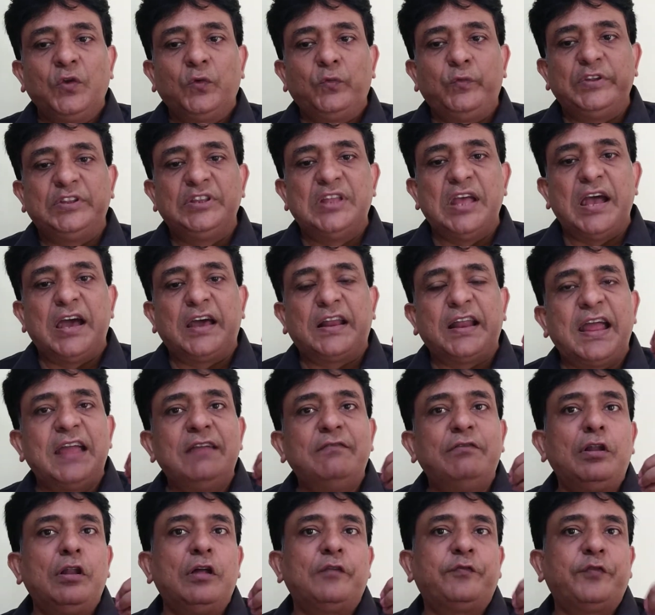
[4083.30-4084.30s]
with the
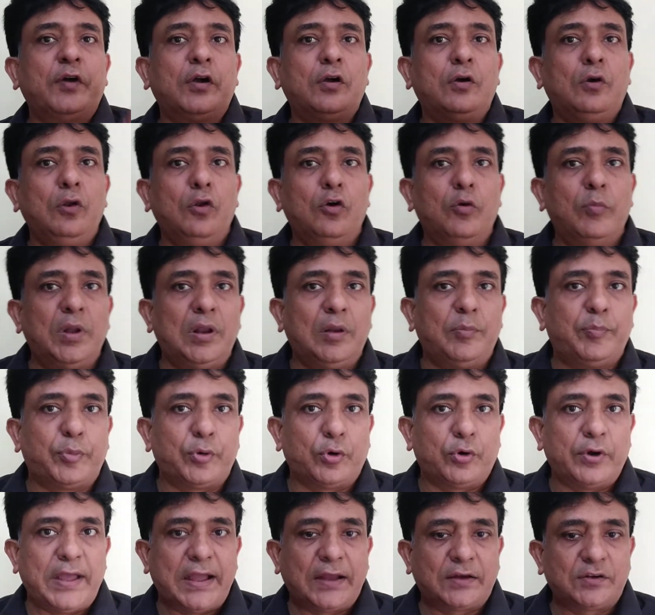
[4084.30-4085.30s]
arrival of a global
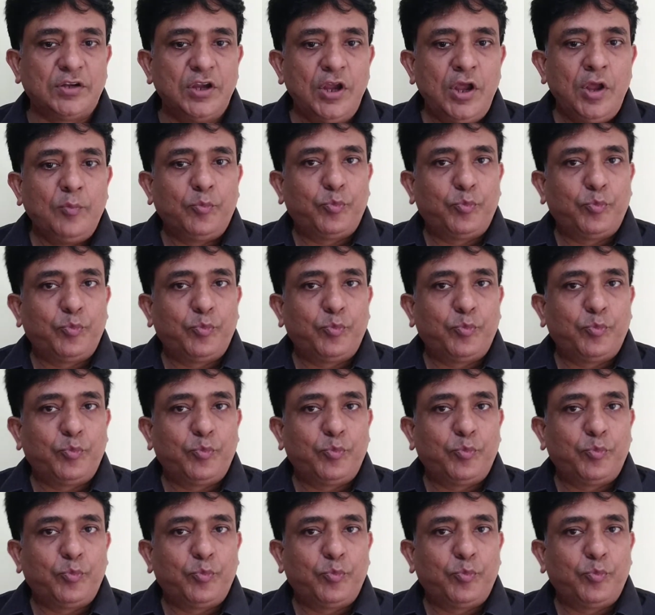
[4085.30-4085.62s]
product.